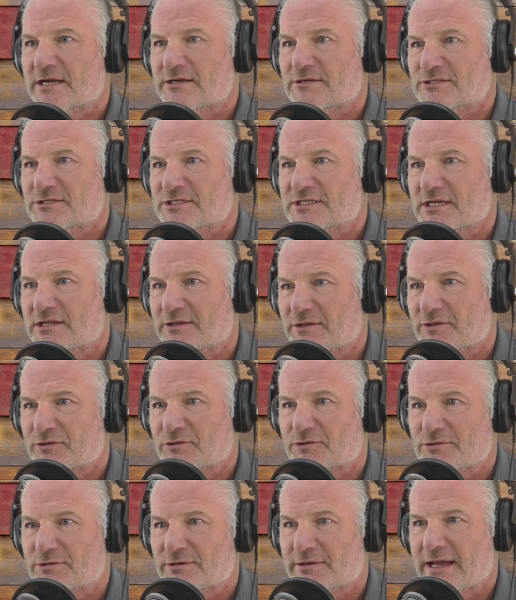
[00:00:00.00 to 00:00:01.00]
Or are you selling
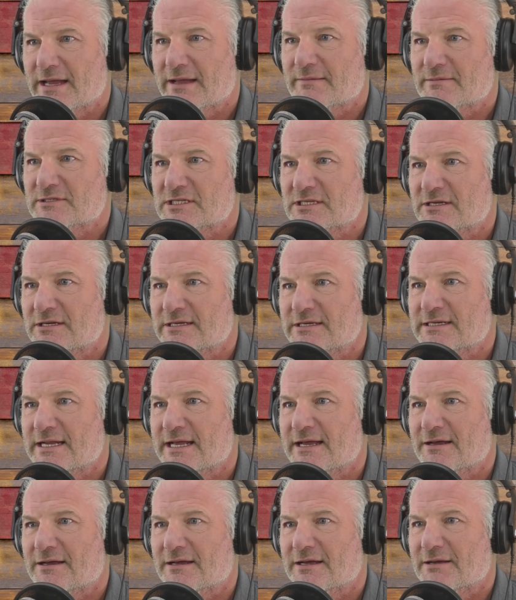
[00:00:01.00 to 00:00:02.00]
through Amazon?